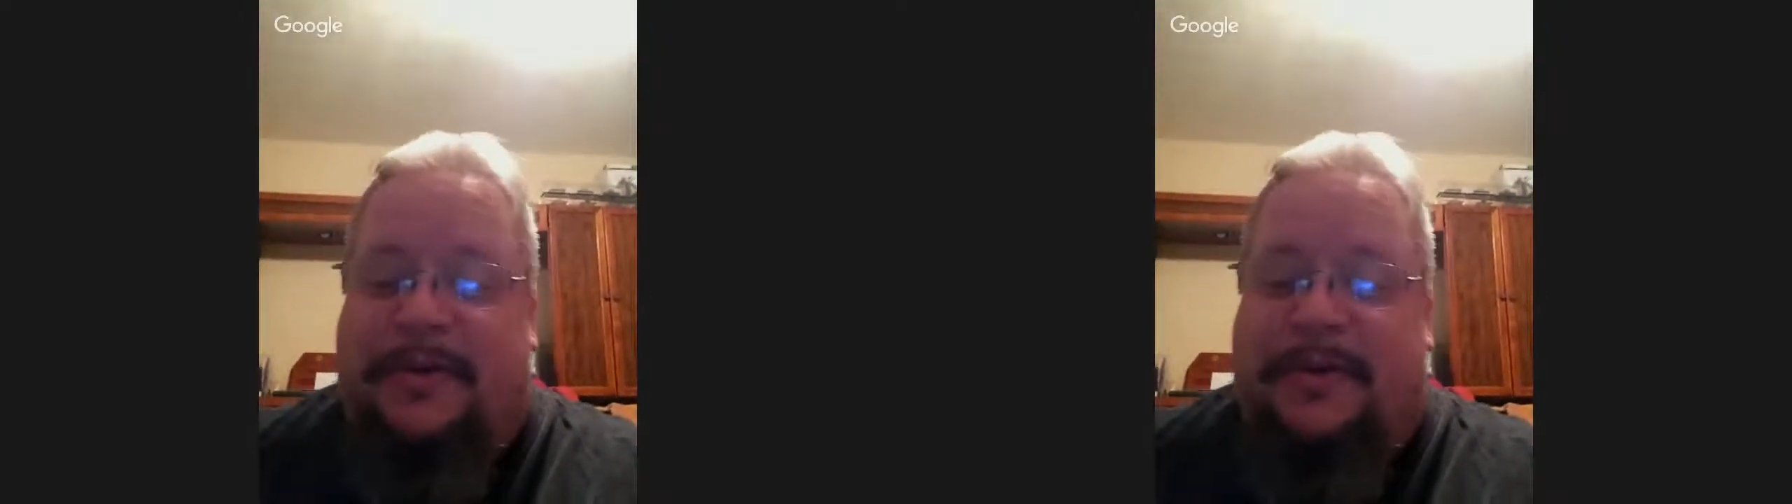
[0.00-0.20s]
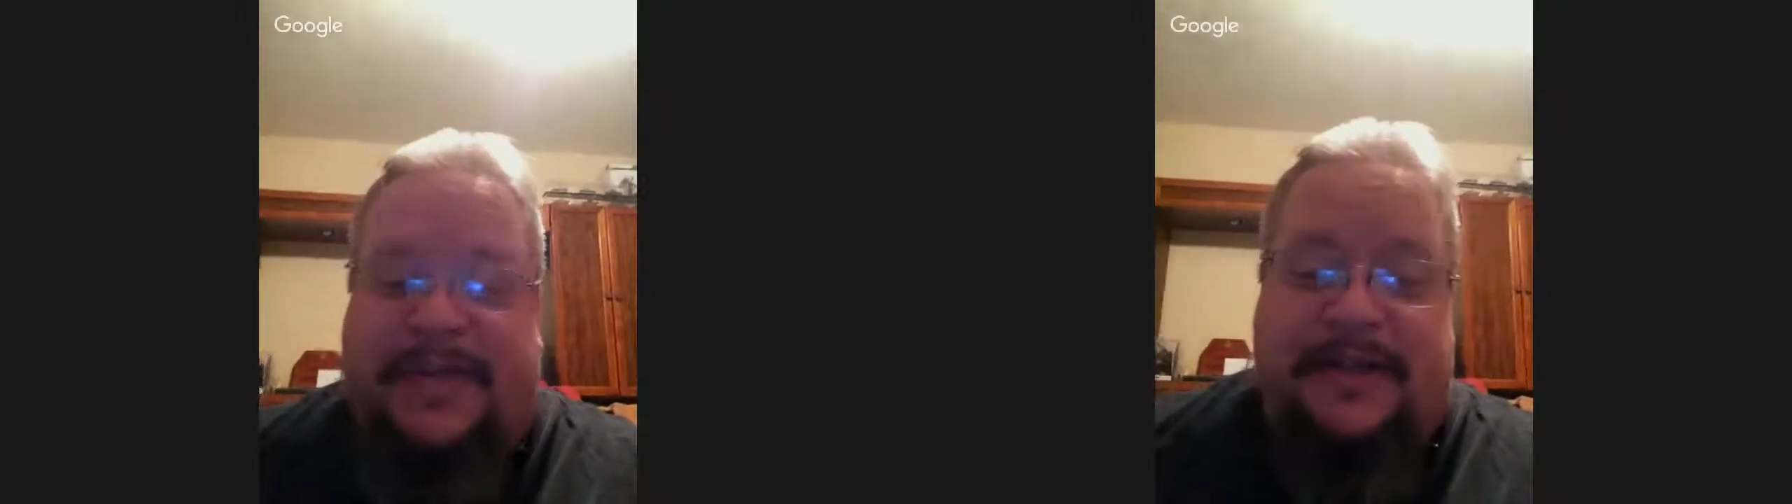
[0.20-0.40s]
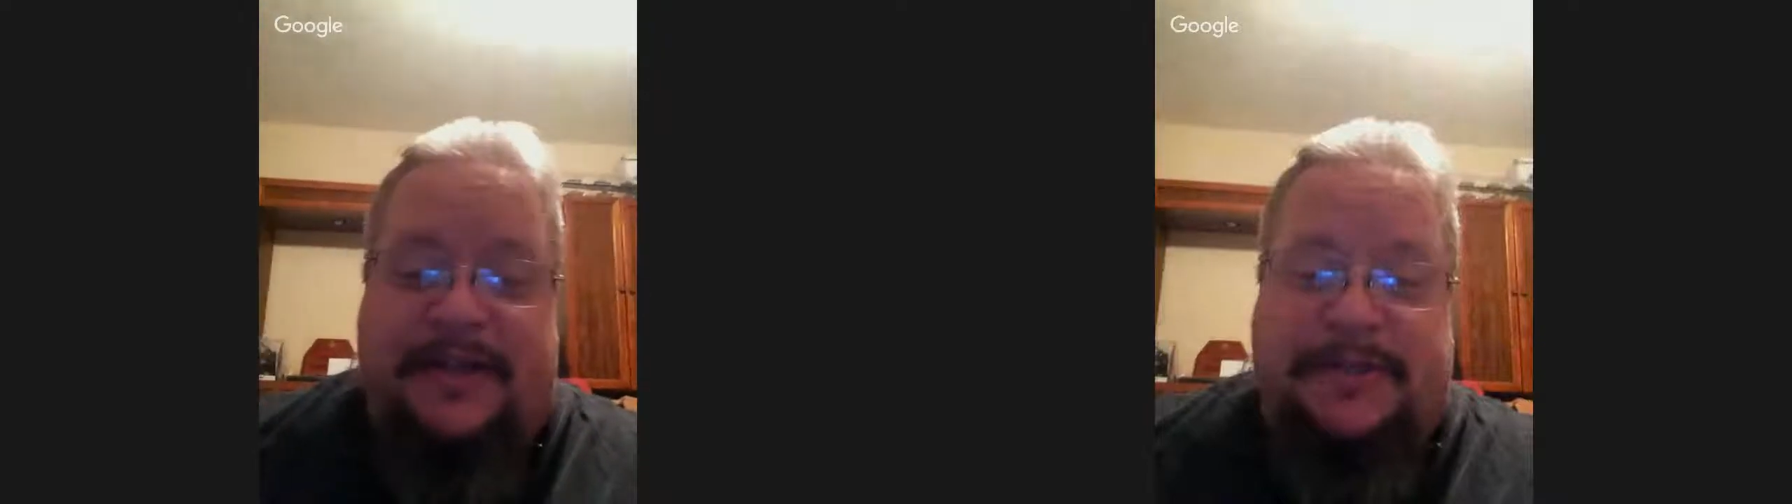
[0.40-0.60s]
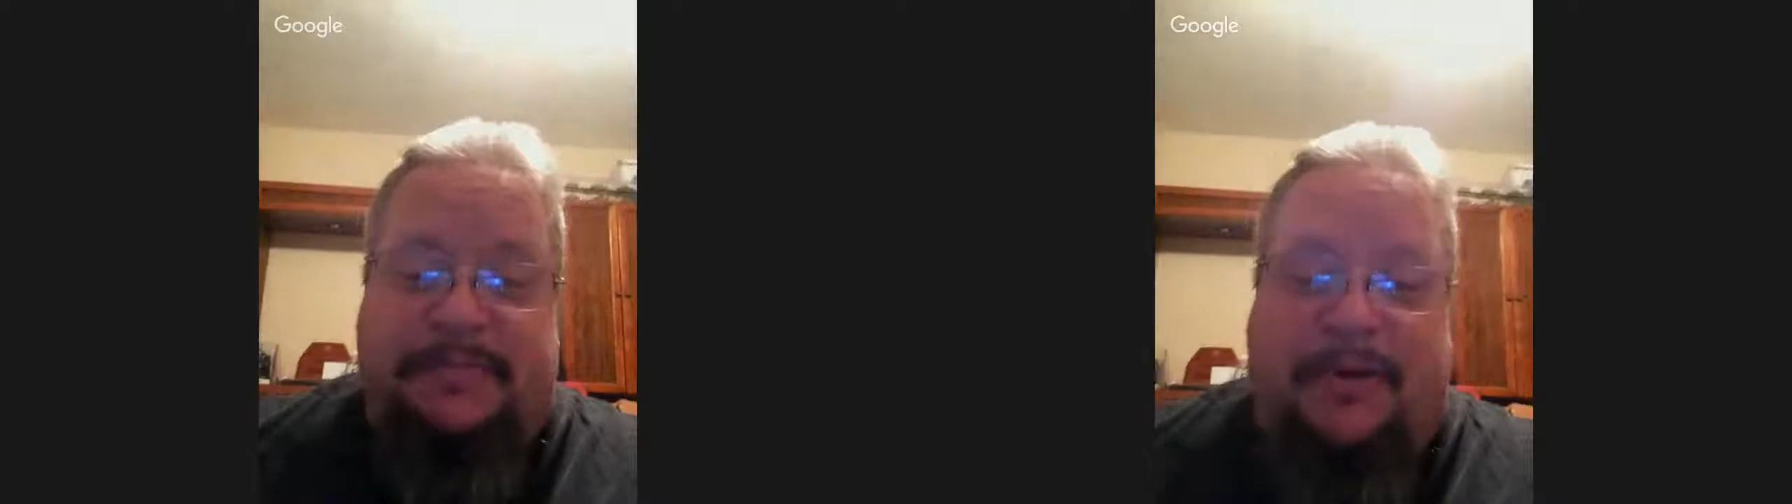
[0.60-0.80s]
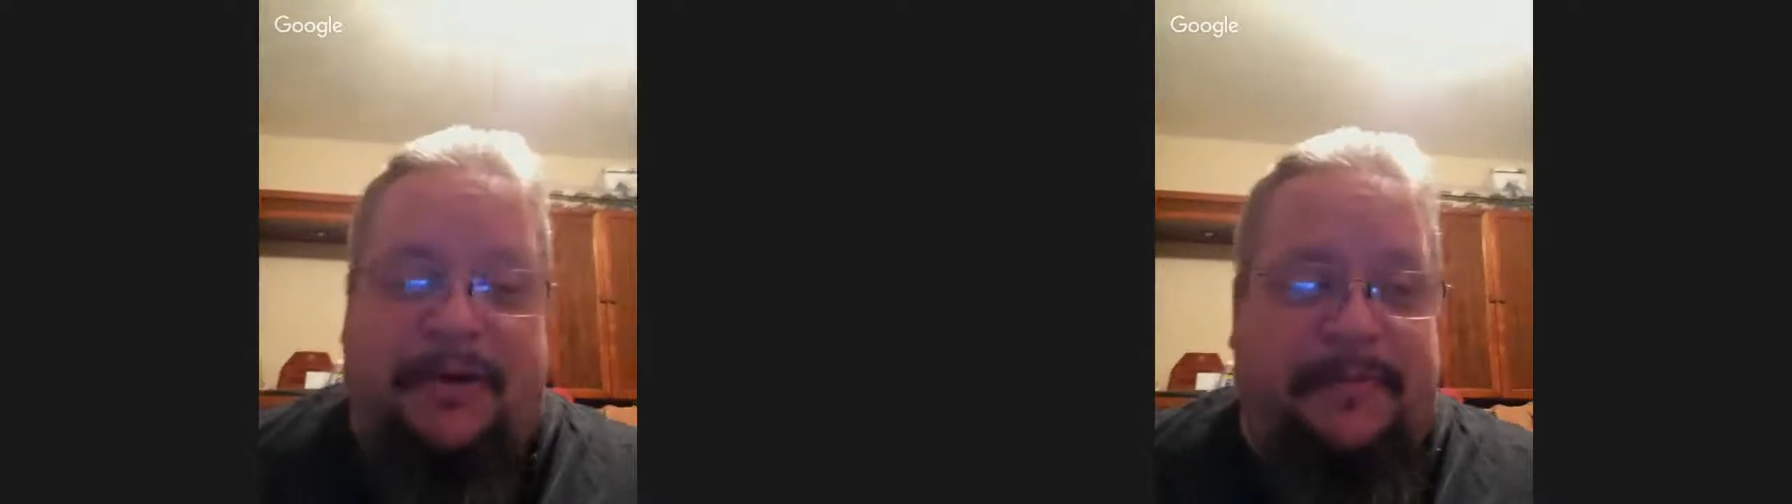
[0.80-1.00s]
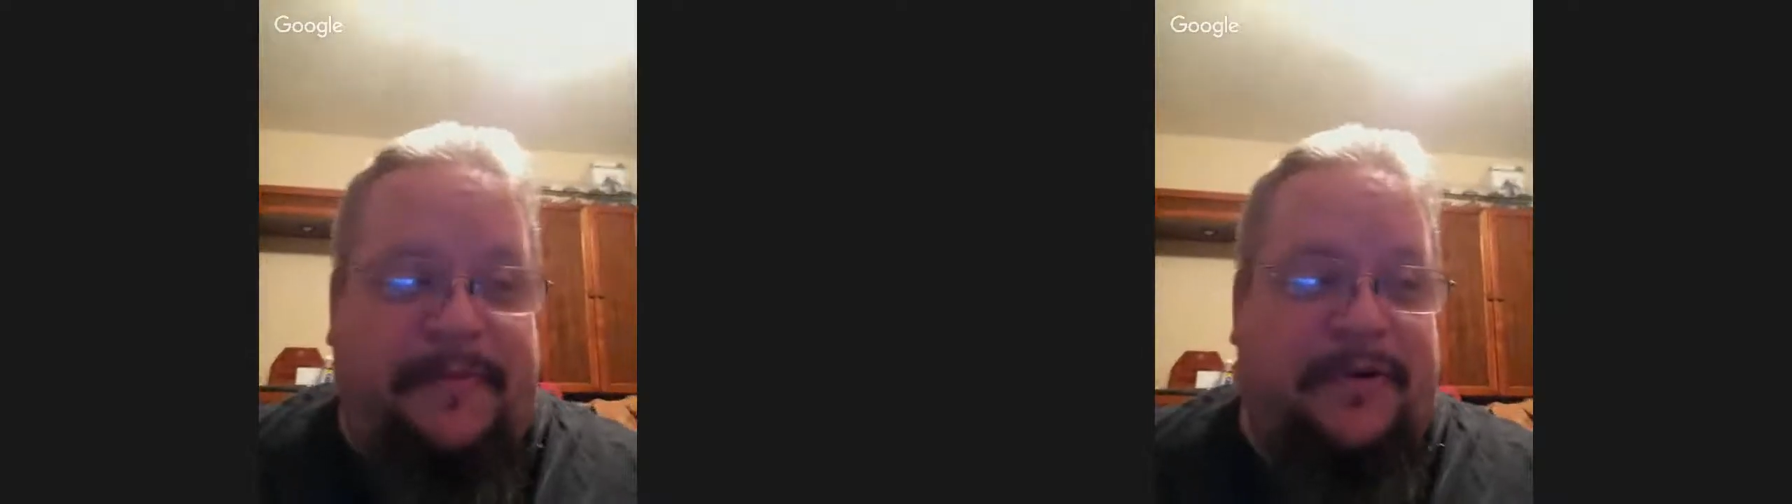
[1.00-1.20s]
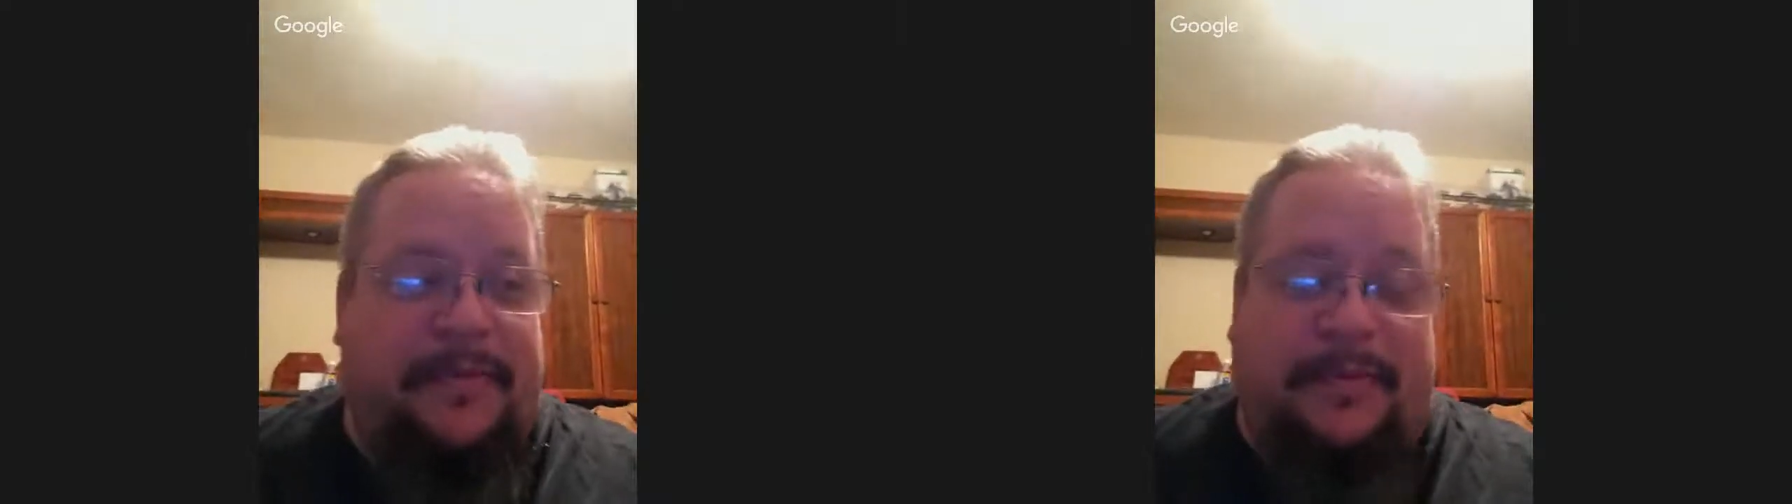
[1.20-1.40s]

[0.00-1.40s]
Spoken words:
one's gotten this part before.